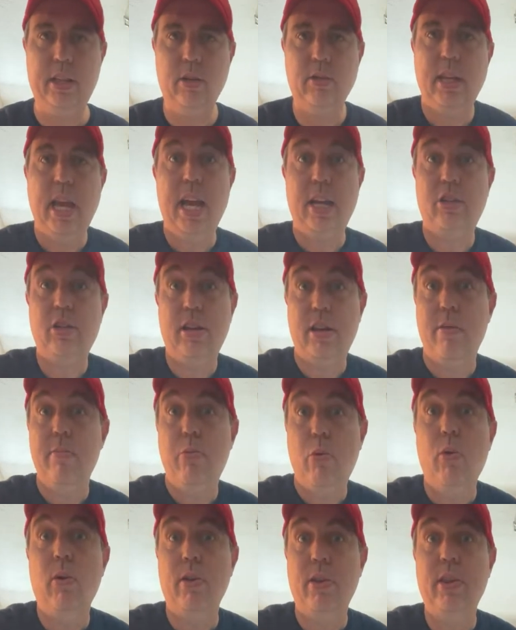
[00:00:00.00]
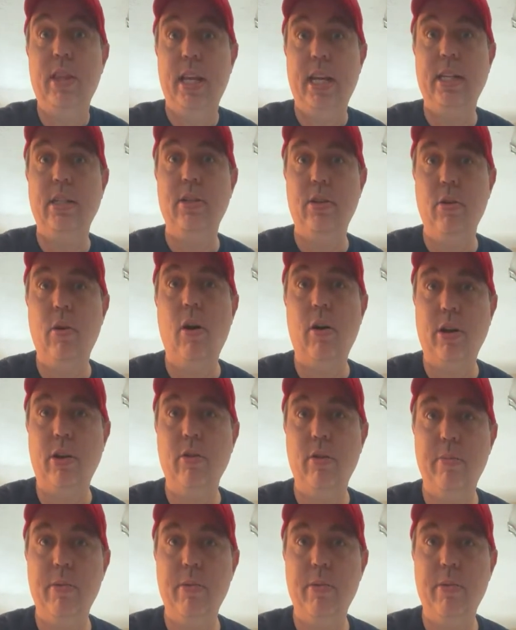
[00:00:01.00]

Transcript: there's actually important things to argue